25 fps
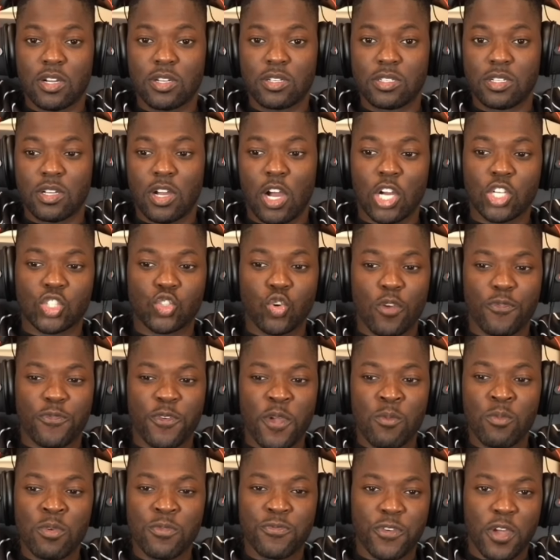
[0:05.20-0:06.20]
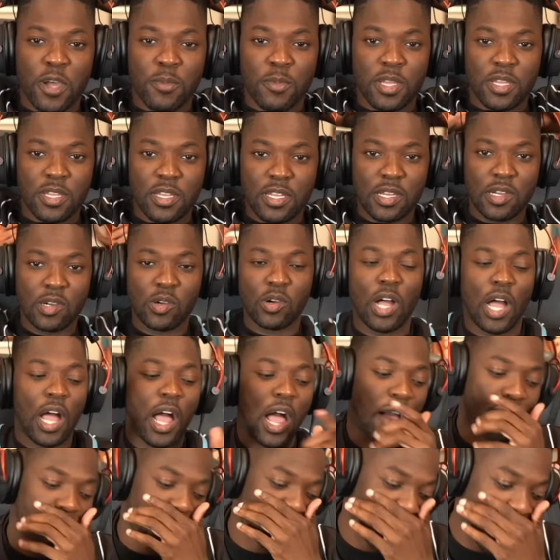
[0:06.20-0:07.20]
our short film we filming.
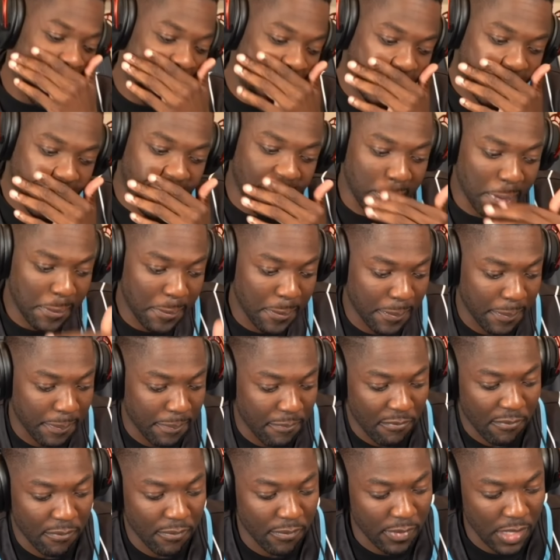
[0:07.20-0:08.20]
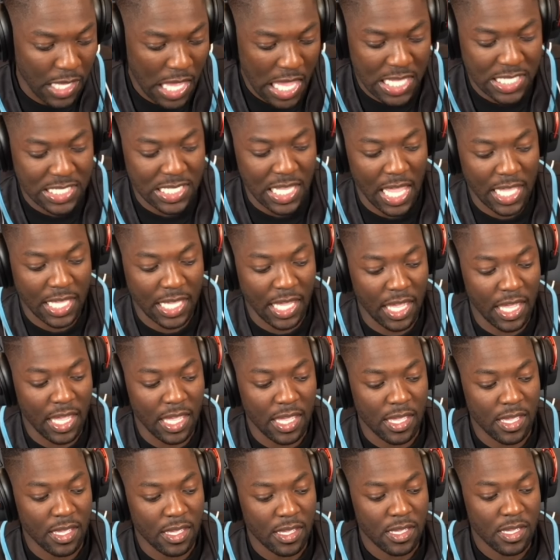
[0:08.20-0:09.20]
I feel like it's like
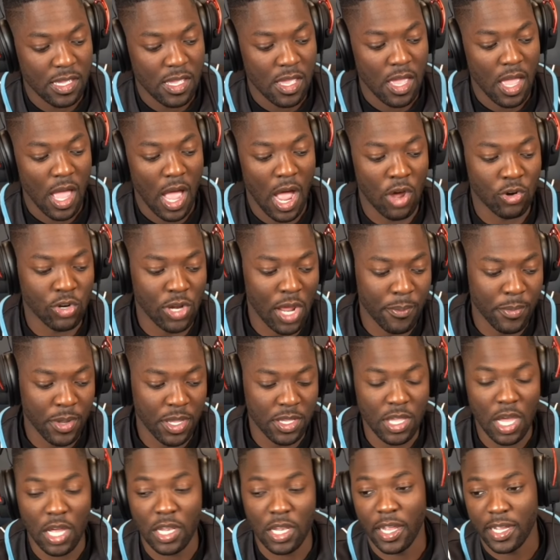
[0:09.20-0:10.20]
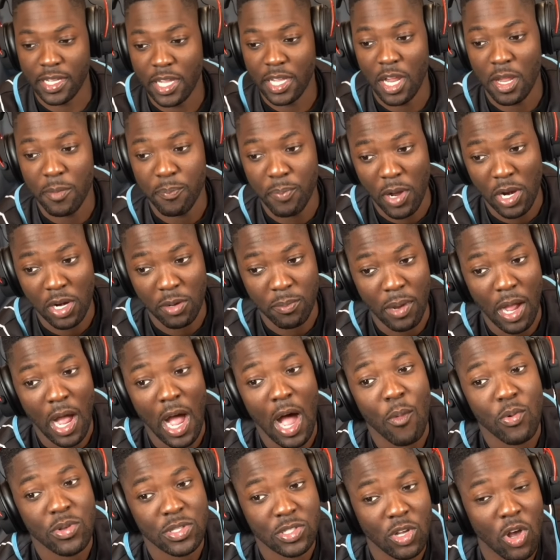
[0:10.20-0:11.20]
a, I don't know how many of y'all like Harry Potter, but I
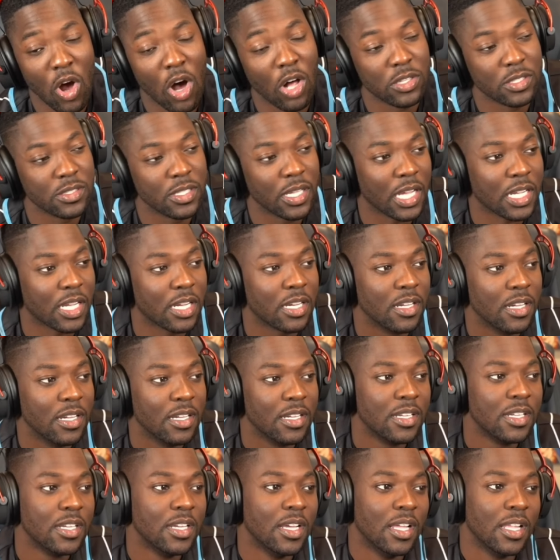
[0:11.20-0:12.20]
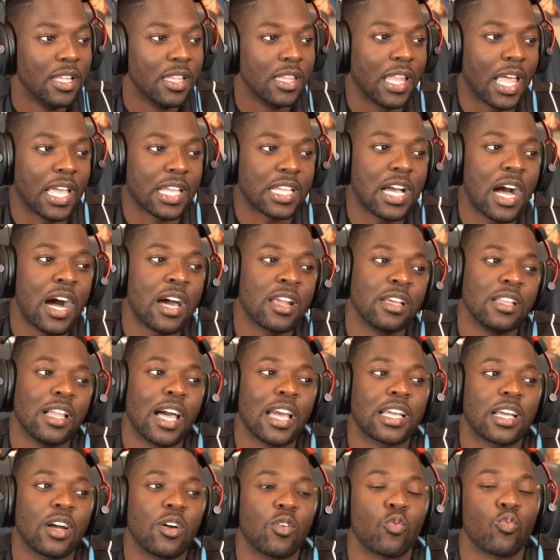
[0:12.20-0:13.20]
would call it like a, like kind of
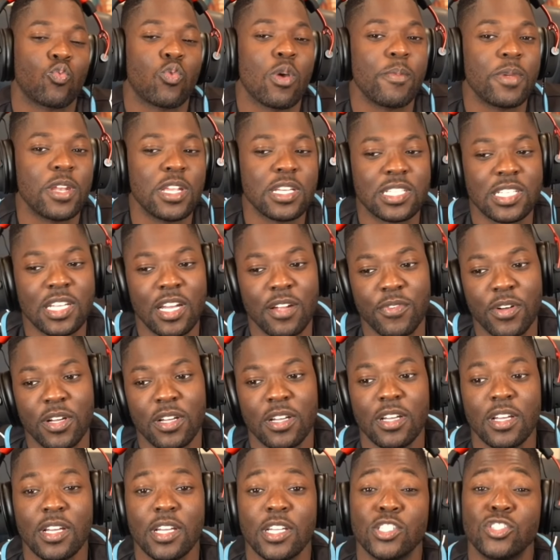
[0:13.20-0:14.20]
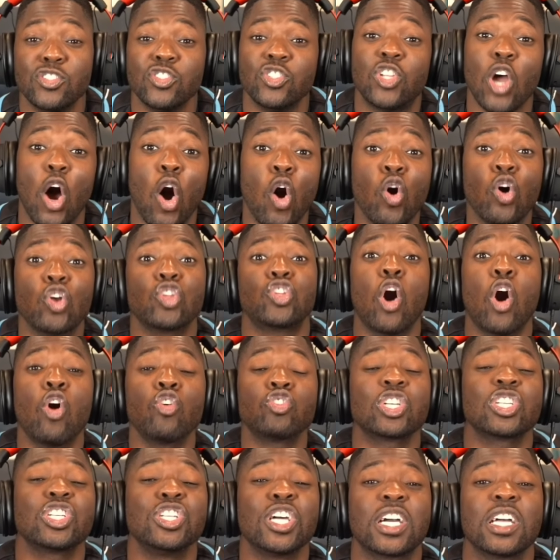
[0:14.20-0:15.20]
like reminiscent of a, don't
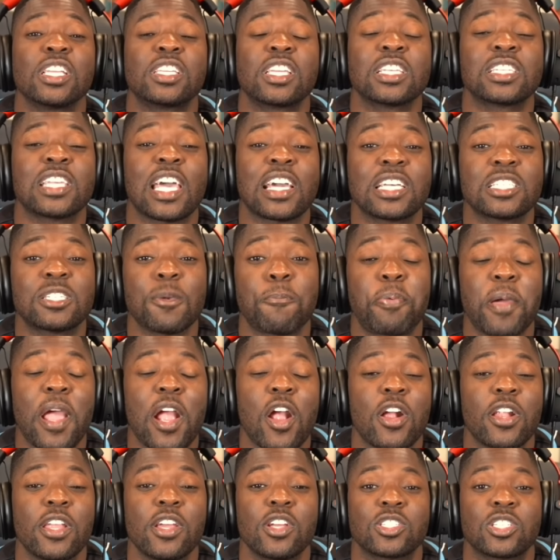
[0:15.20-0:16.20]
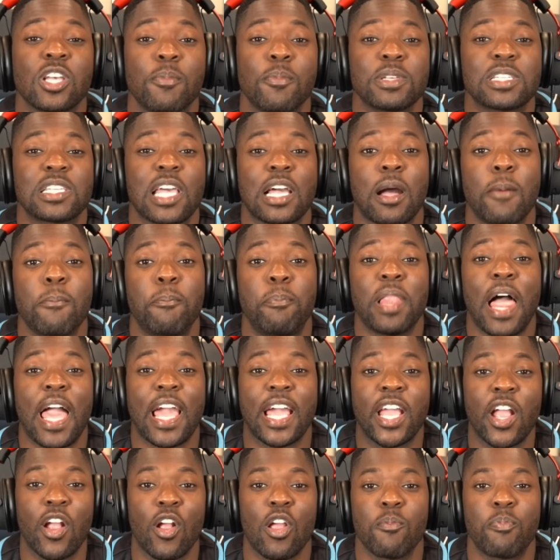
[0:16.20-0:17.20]
just look at this like it's a parody or something. It's like a black
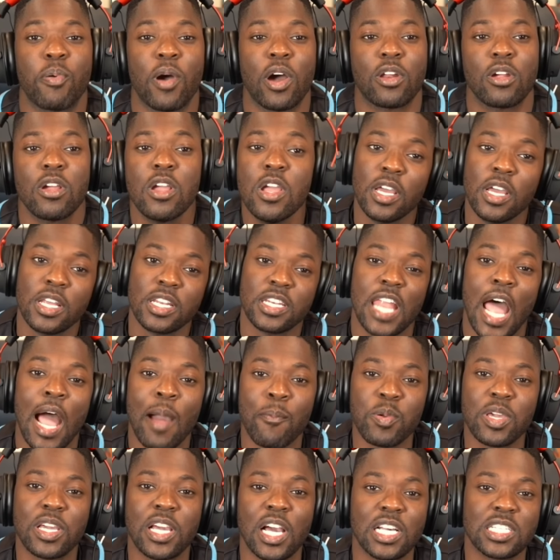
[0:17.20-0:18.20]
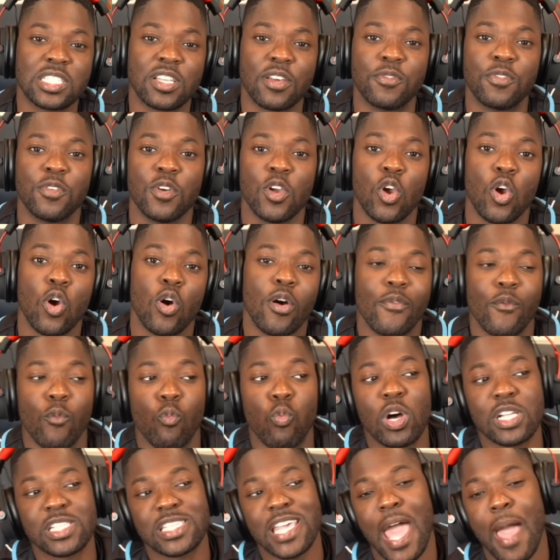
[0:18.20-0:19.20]
Harry Potter. Not because of
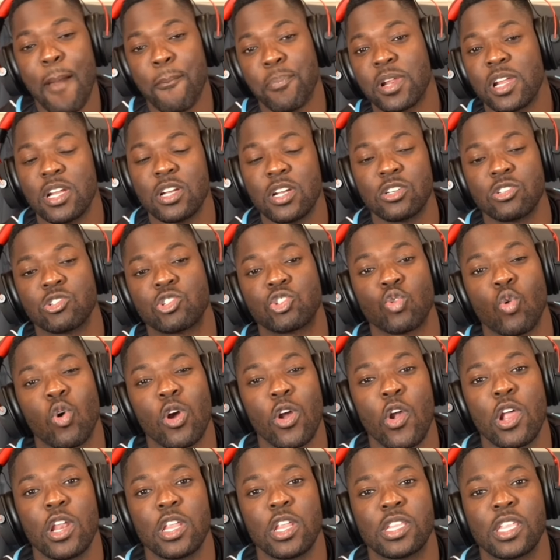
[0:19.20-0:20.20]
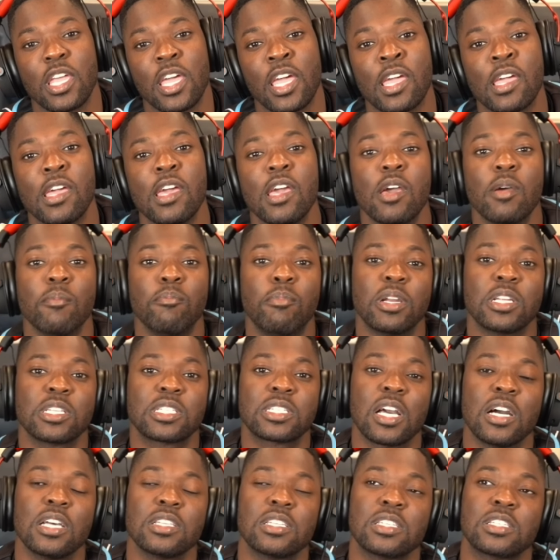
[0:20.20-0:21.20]
what's happening in the story or anything, but it's
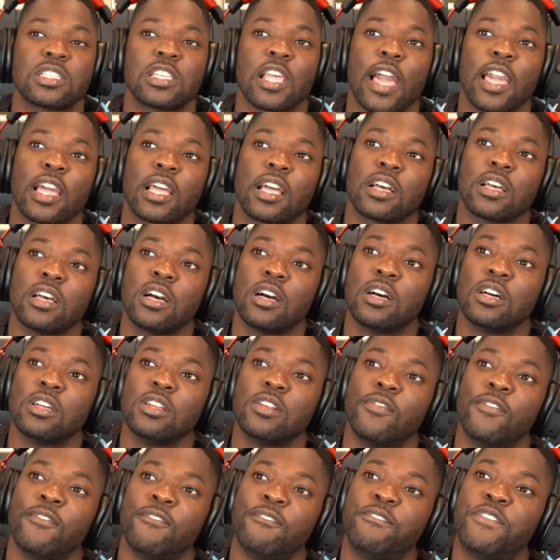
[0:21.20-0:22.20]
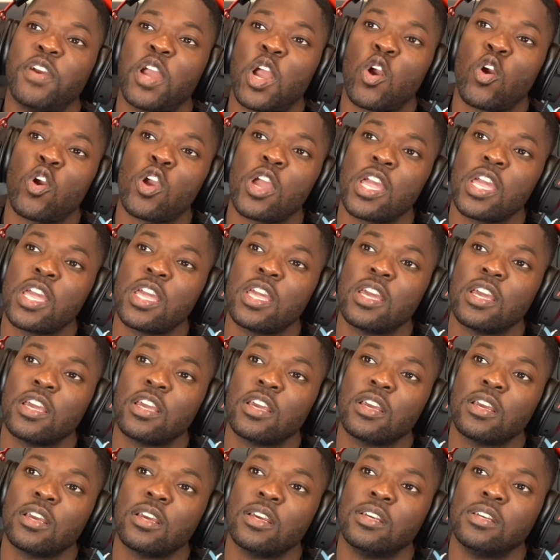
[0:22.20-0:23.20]
because it's like very
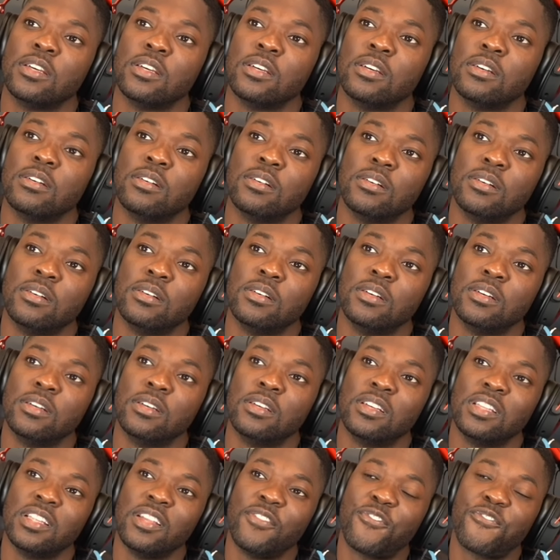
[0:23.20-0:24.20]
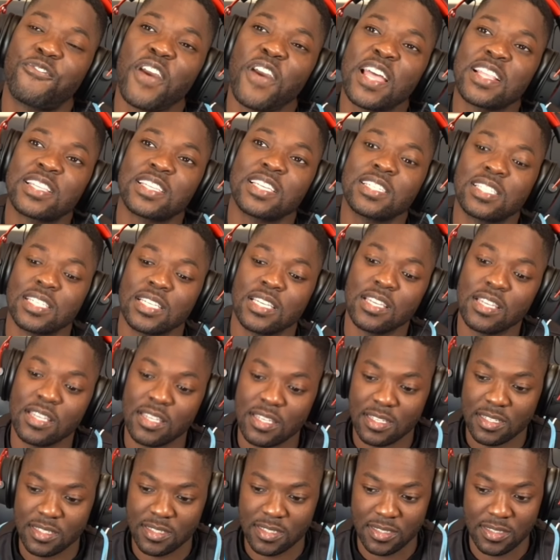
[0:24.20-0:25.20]
fantasy.
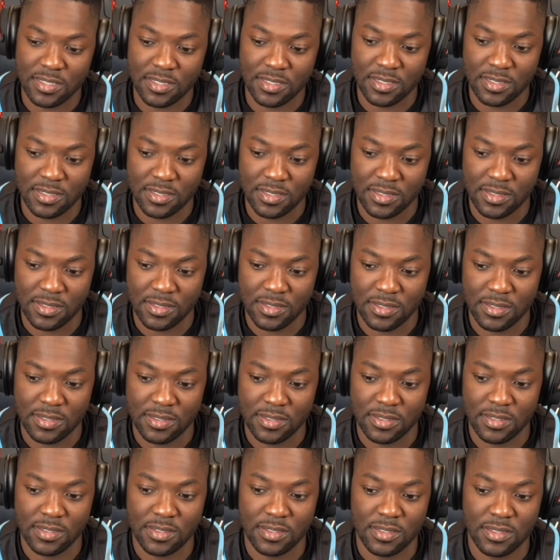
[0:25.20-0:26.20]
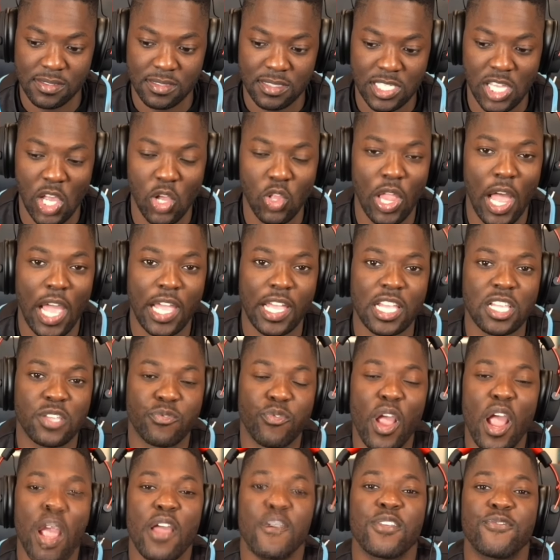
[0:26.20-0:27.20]
So like it's
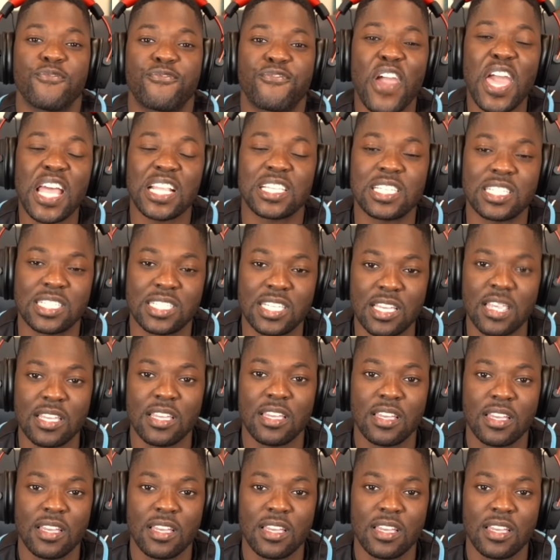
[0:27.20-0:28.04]
very fantasy.